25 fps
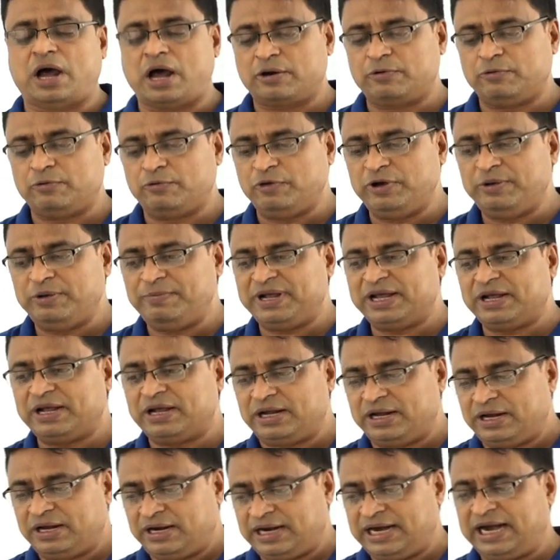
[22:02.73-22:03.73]
or we
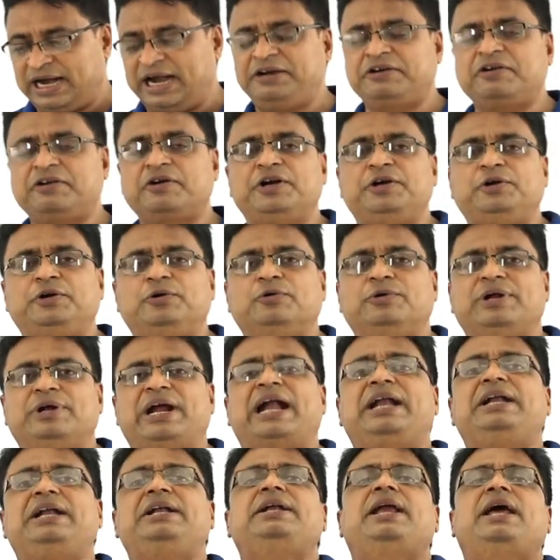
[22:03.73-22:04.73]
may enter into
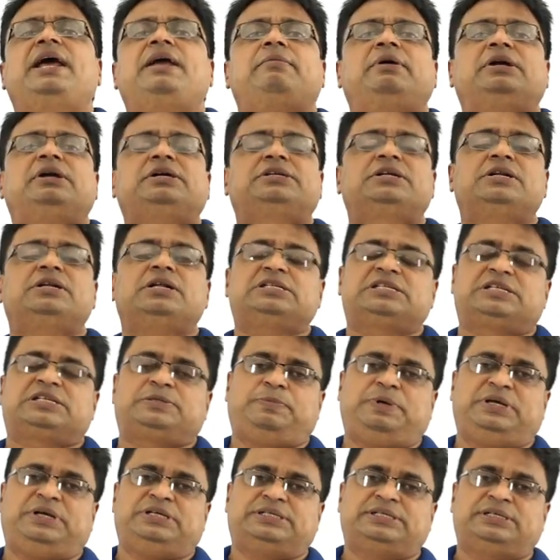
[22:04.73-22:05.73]
n-dimensional
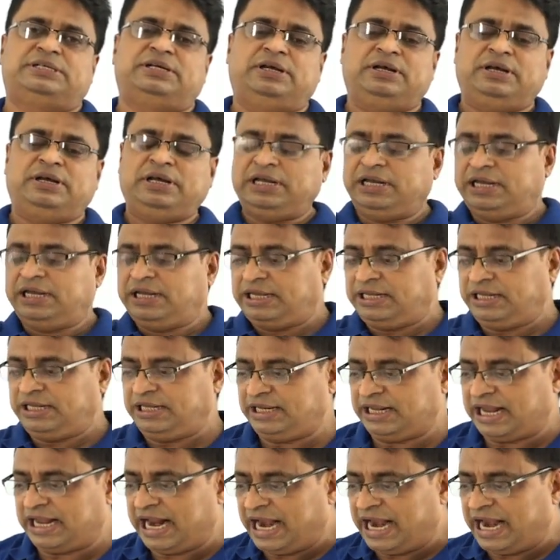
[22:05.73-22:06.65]
space. In